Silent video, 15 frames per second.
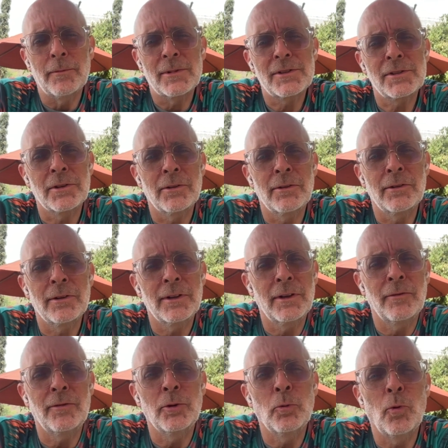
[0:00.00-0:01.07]
So,
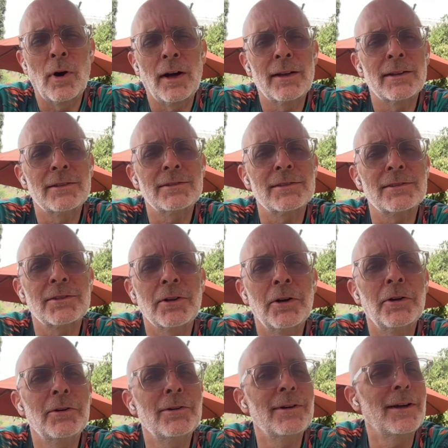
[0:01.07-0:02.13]
if you want to just
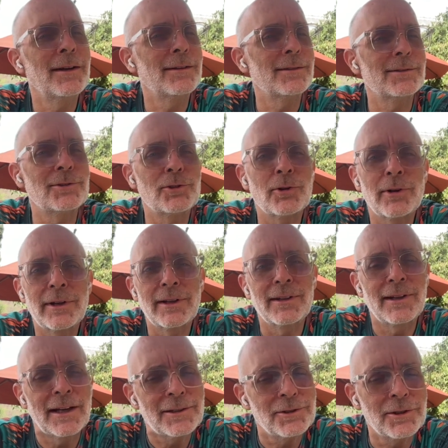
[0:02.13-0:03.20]
go and enjoy
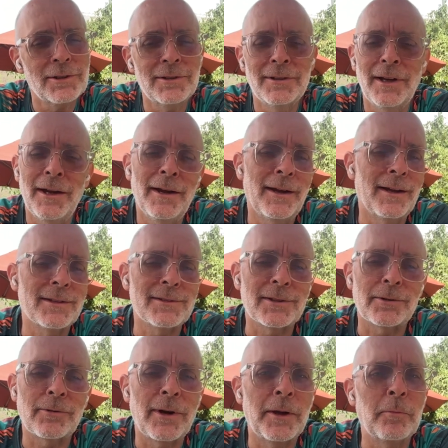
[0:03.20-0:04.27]
nature, it's a
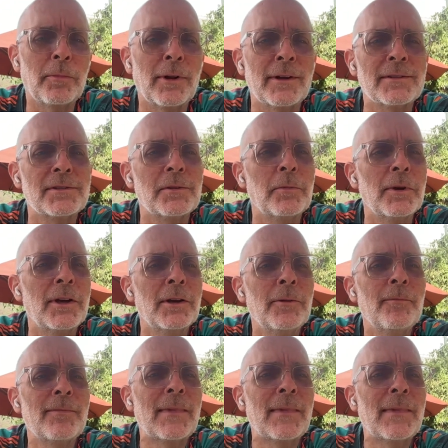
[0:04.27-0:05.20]
great place to be.